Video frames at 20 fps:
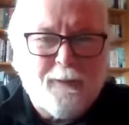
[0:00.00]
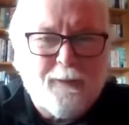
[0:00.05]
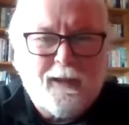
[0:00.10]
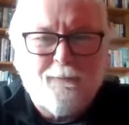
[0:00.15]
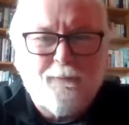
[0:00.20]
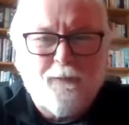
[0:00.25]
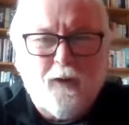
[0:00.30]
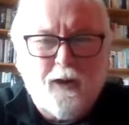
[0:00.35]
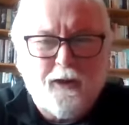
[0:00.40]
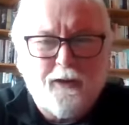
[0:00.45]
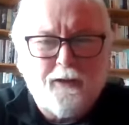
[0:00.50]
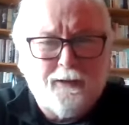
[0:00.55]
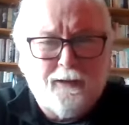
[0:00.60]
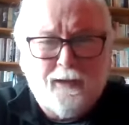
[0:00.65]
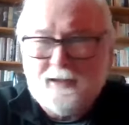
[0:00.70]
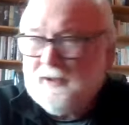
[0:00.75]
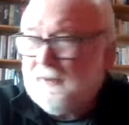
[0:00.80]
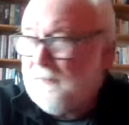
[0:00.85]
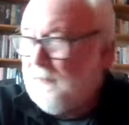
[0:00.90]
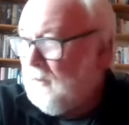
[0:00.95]
been avoiding
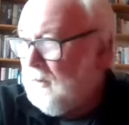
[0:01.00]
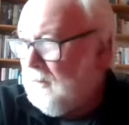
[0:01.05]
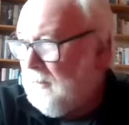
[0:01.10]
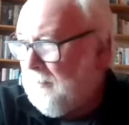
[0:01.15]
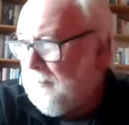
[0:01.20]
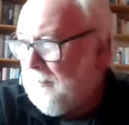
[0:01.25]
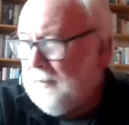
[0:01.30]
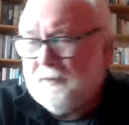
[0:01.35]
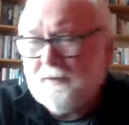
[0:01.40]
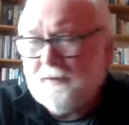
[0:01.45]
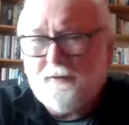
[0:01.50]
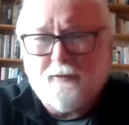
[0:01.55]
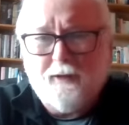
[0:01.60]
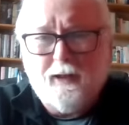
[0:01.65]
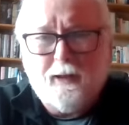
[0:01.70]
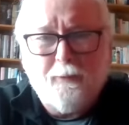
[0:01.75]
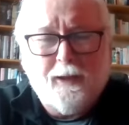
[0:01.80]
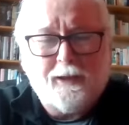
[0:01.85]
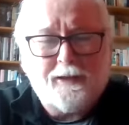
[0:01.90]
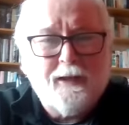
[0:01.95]
this for about
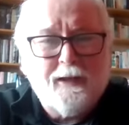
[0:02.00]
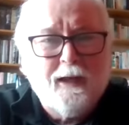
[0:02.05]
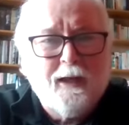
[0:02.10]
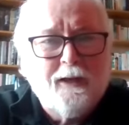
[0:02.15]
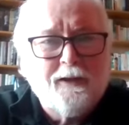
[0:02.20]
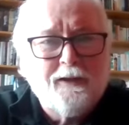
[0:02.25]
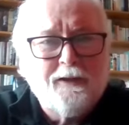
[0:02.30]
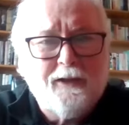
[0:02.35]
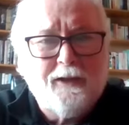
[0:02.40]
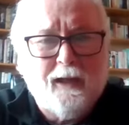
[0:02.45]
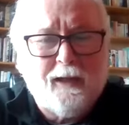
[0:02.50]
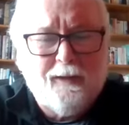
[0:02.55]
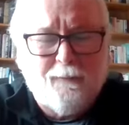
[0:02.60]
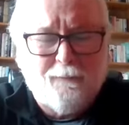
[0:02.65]
3 weeks. What she